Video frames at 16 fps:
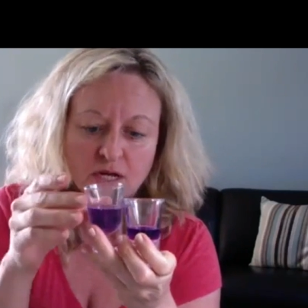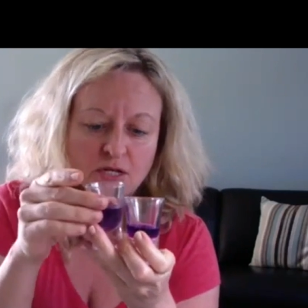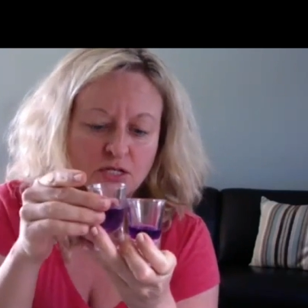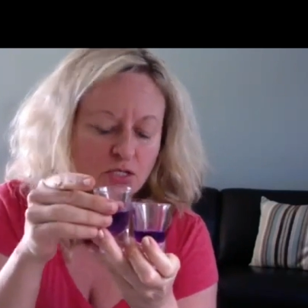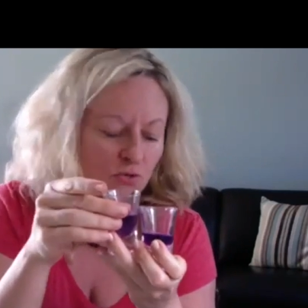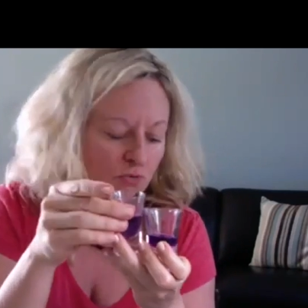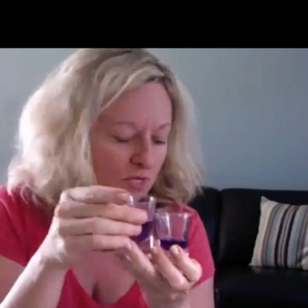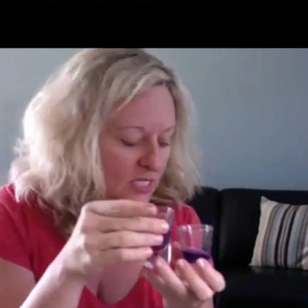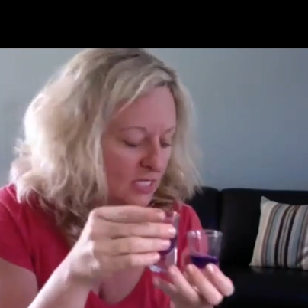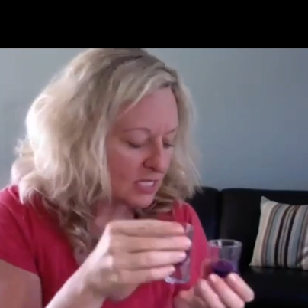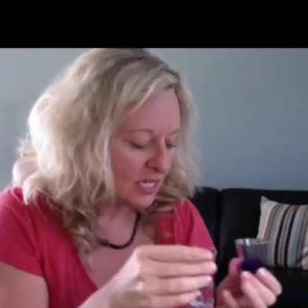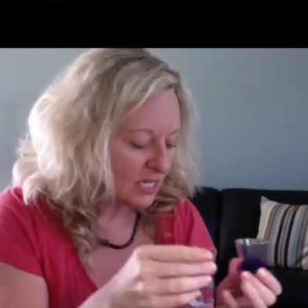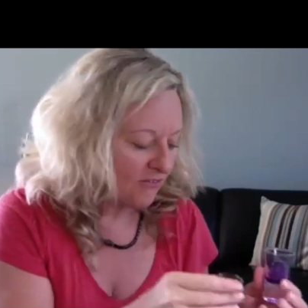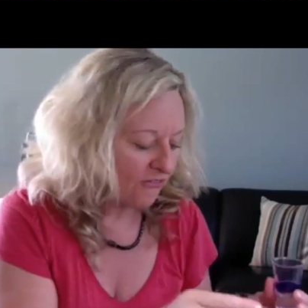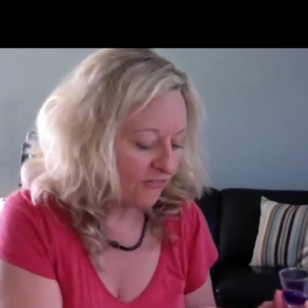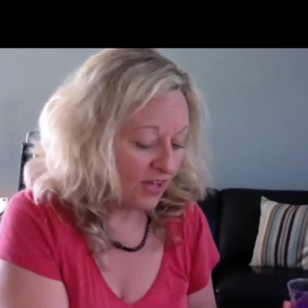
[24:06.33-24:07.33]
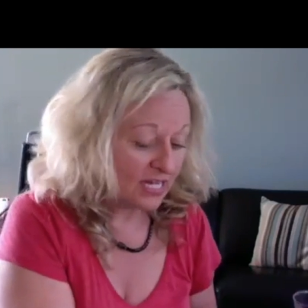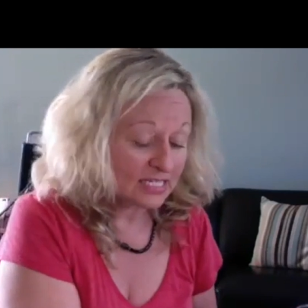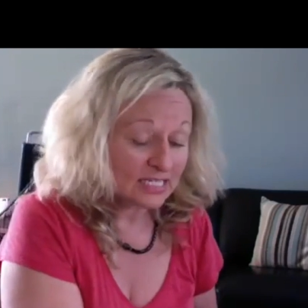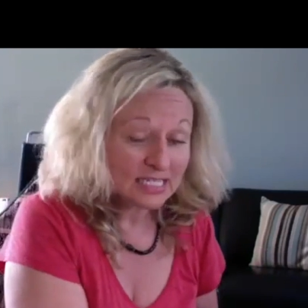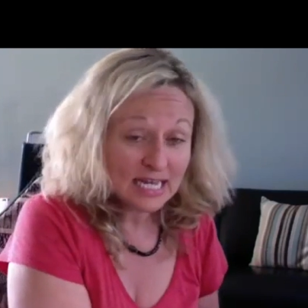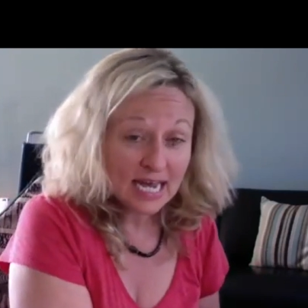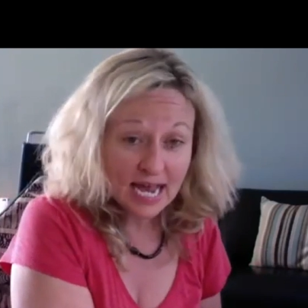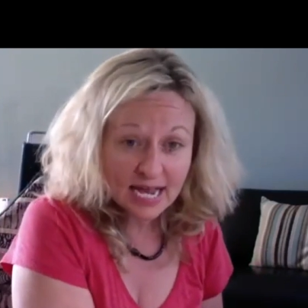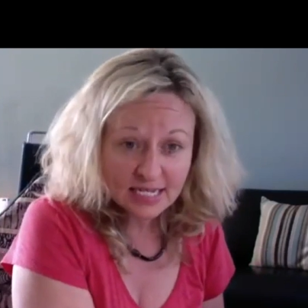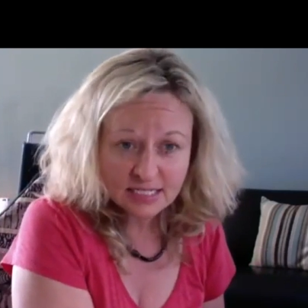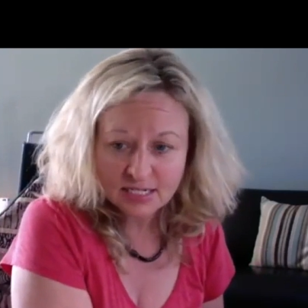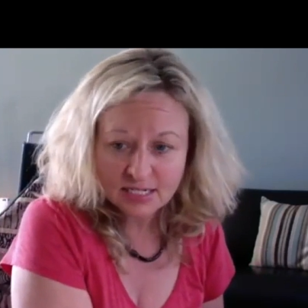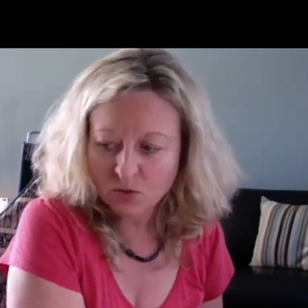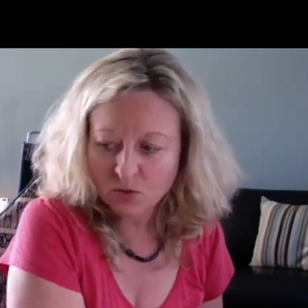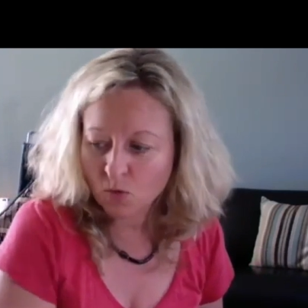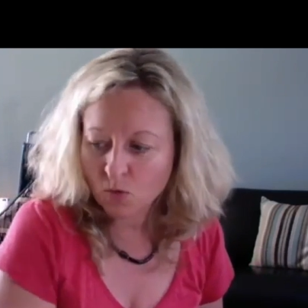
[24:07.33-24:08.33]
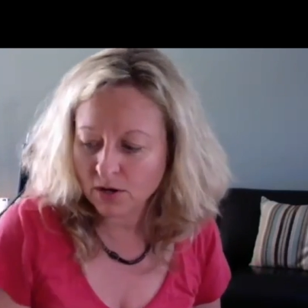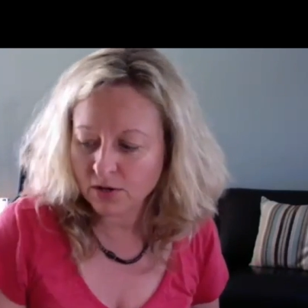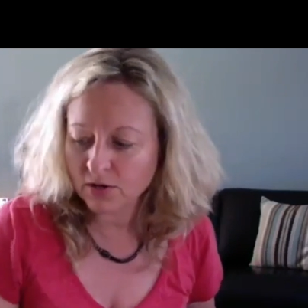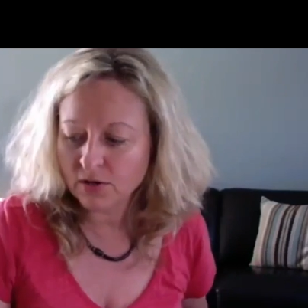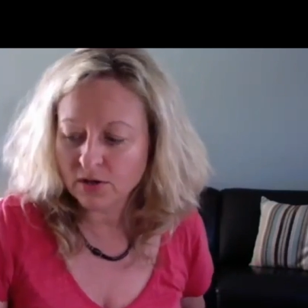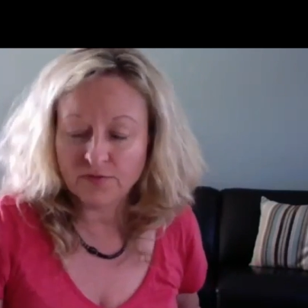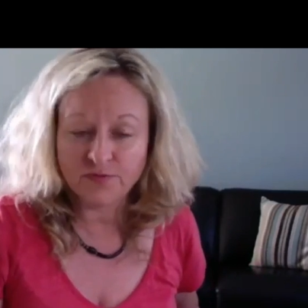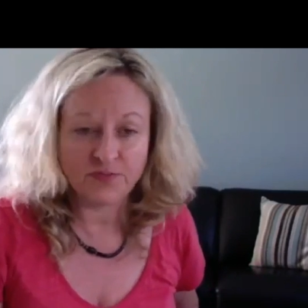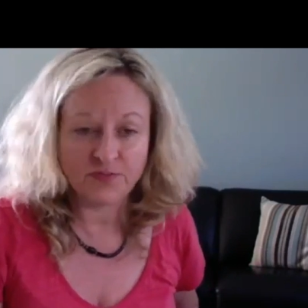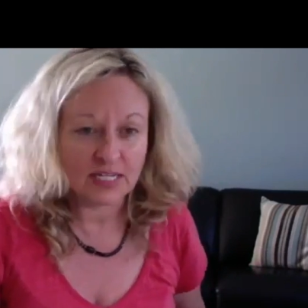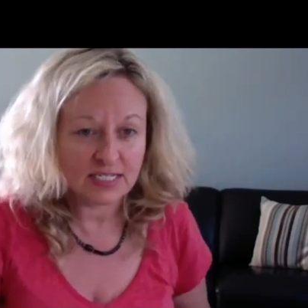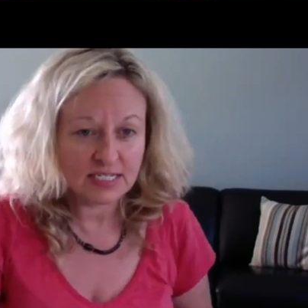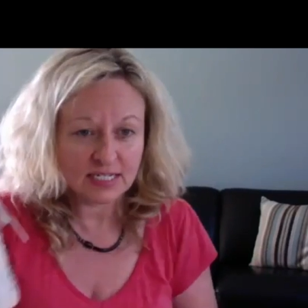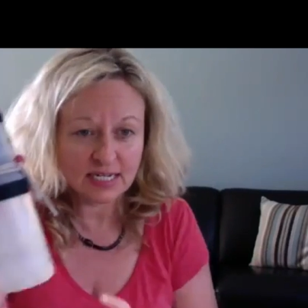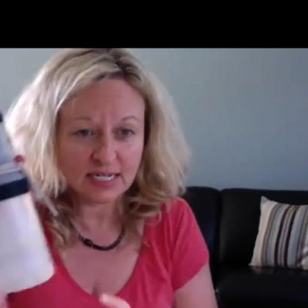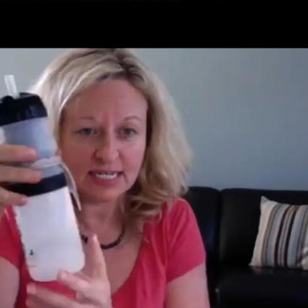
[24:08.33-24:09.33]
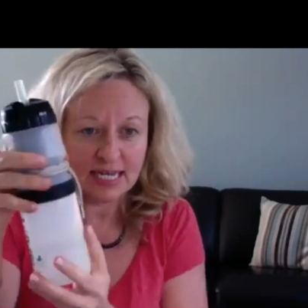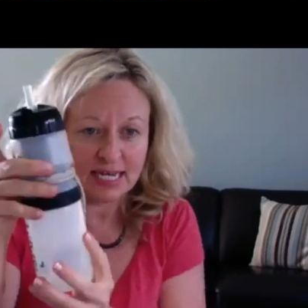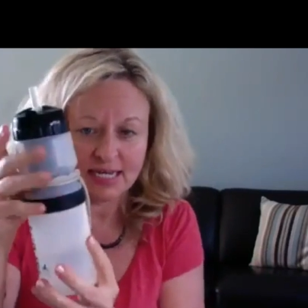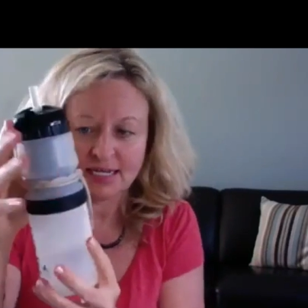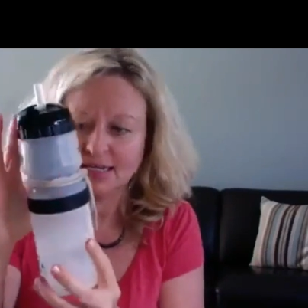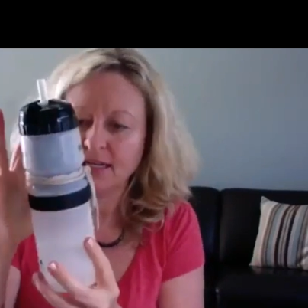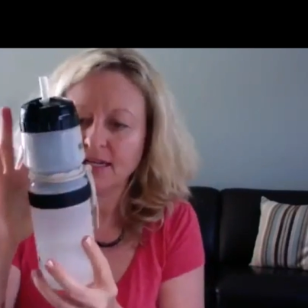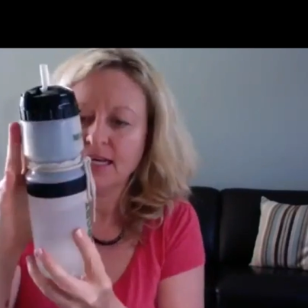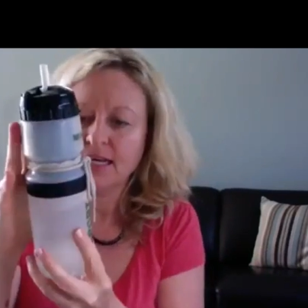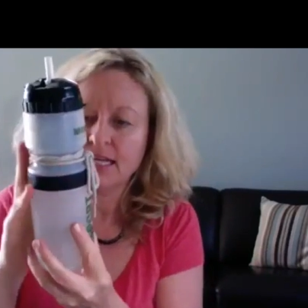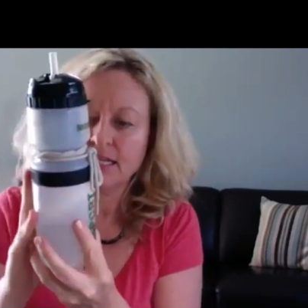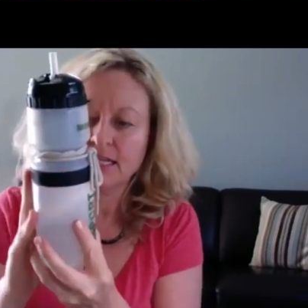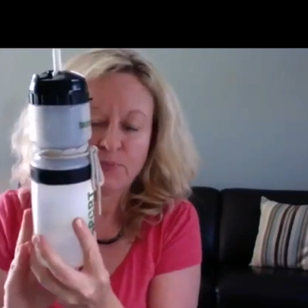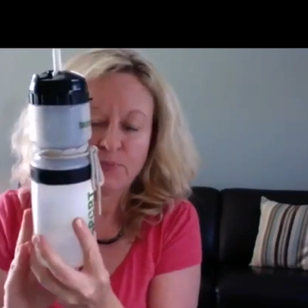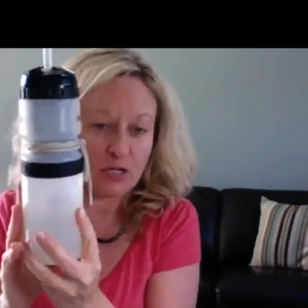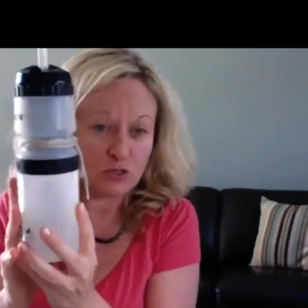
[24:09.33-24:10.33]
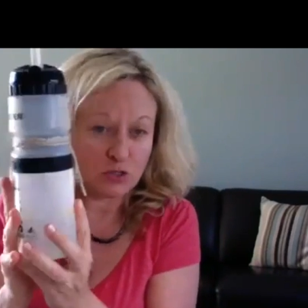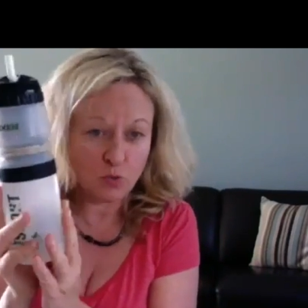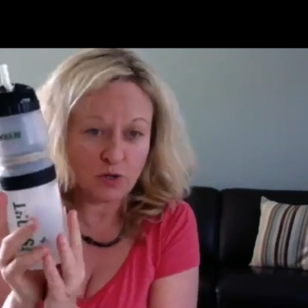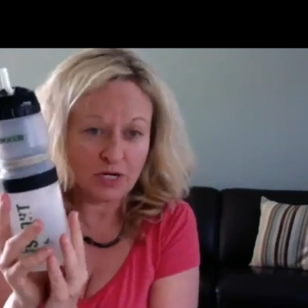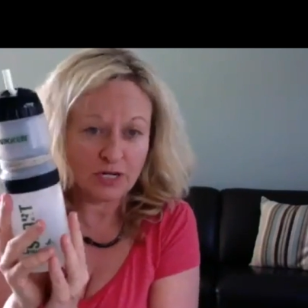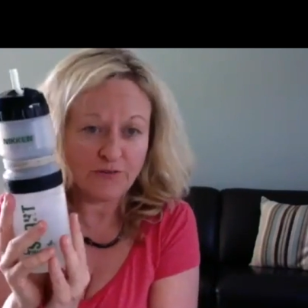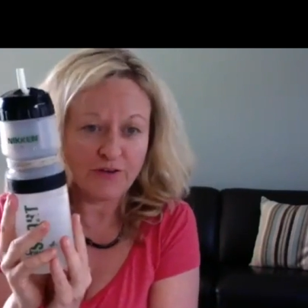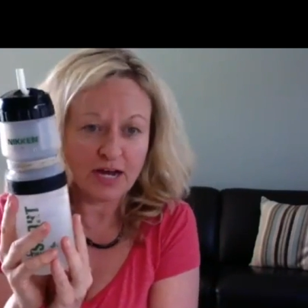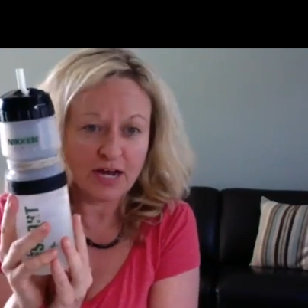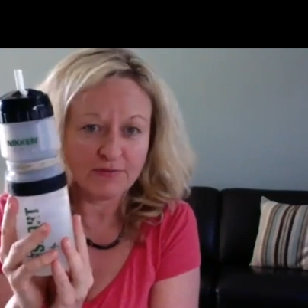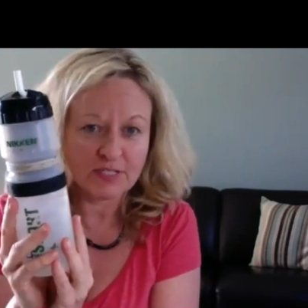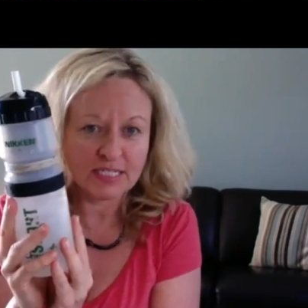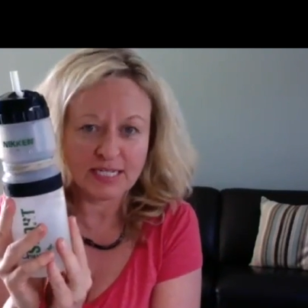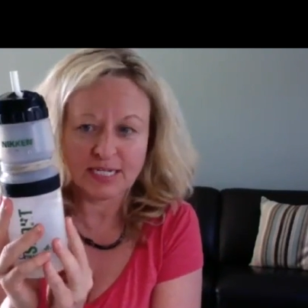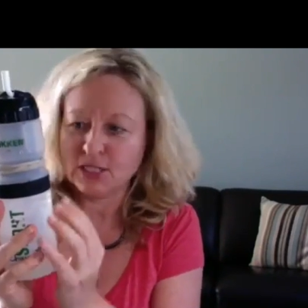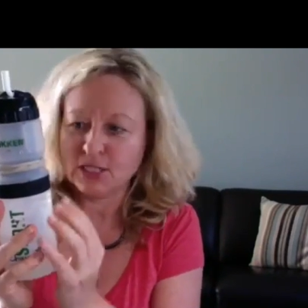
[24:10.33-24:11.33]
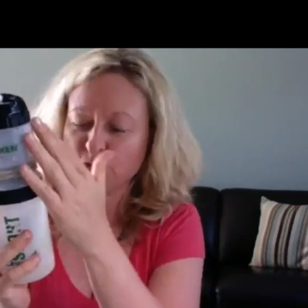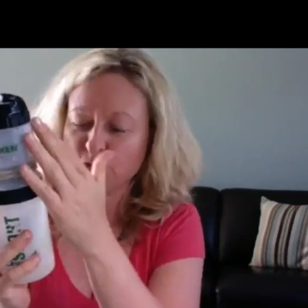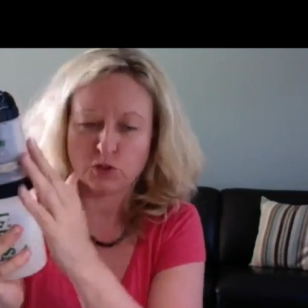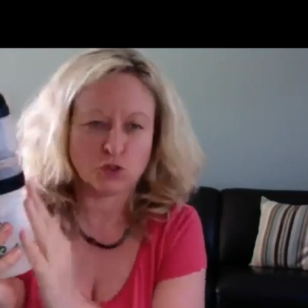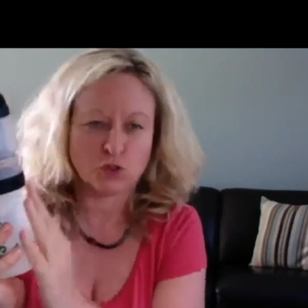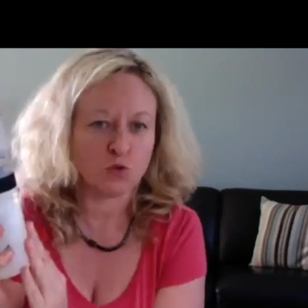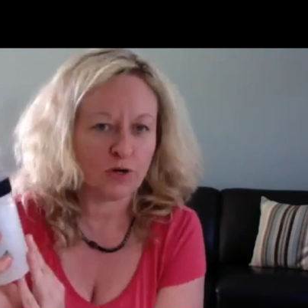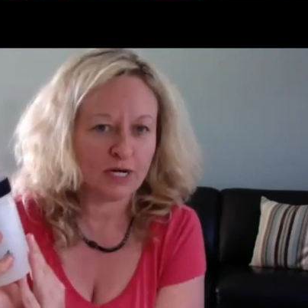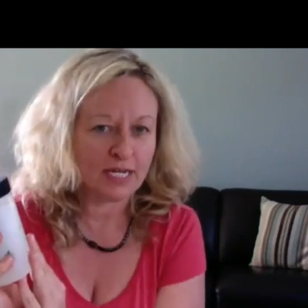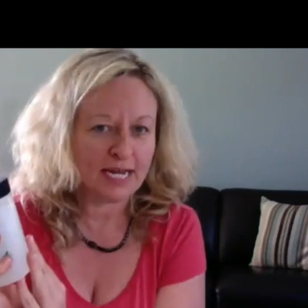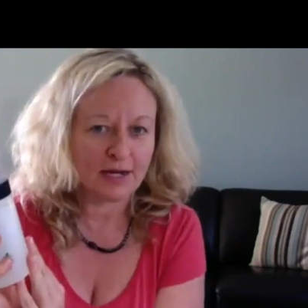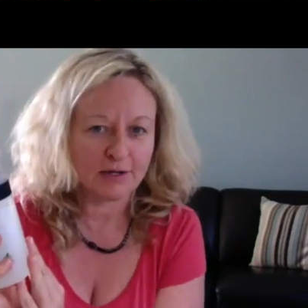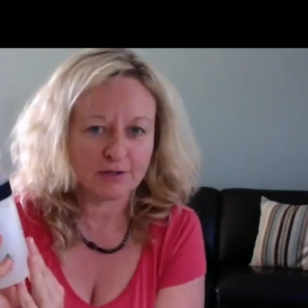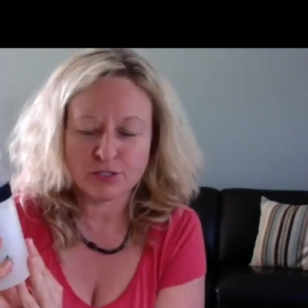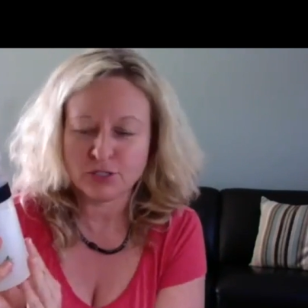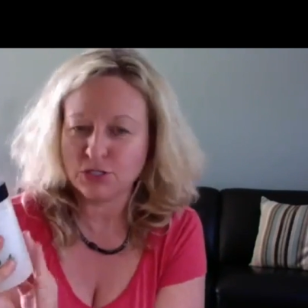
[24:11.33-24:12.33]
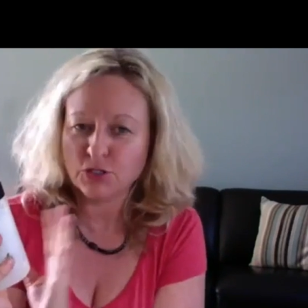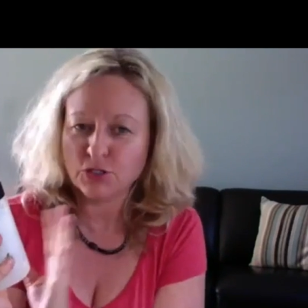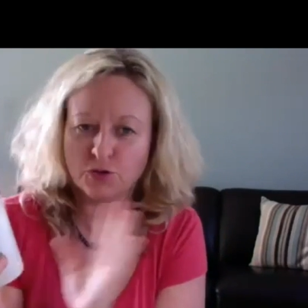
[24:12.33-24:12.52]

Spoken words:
So this is a fantastic water that's, again, about 25 cents for 20 ounces.